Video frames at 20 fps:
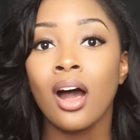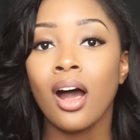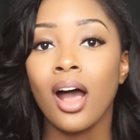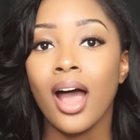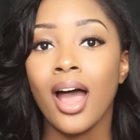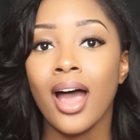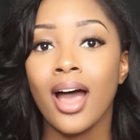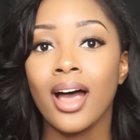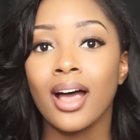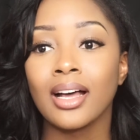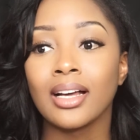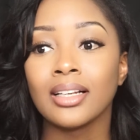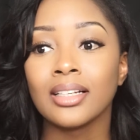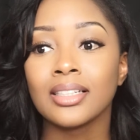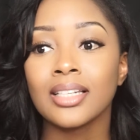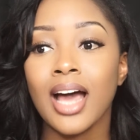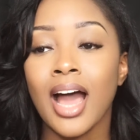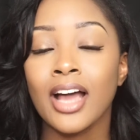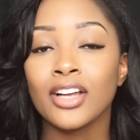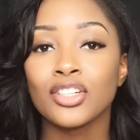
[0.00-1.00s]

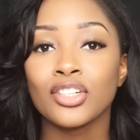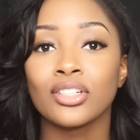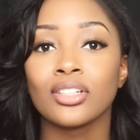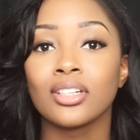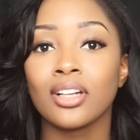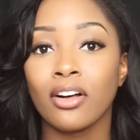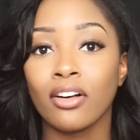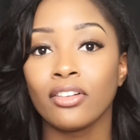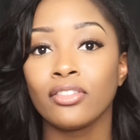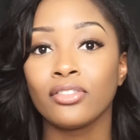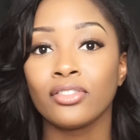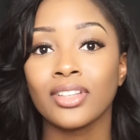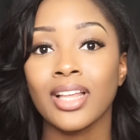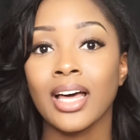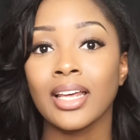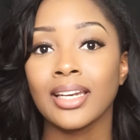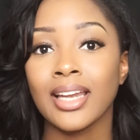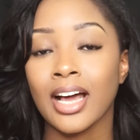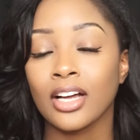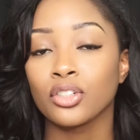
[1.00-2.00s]
and I just love
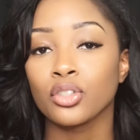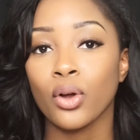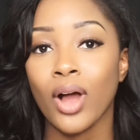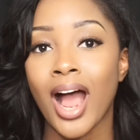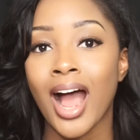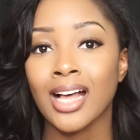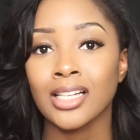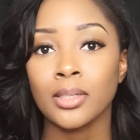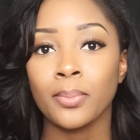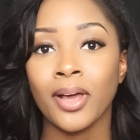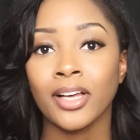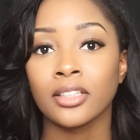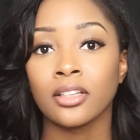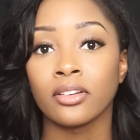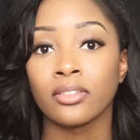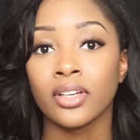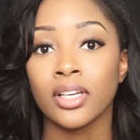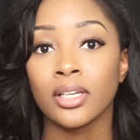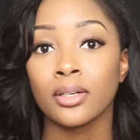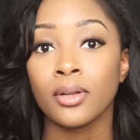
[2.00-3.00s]
that natural aspect
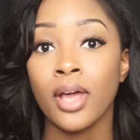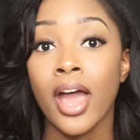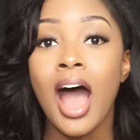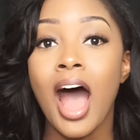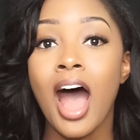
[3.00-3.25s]
of it.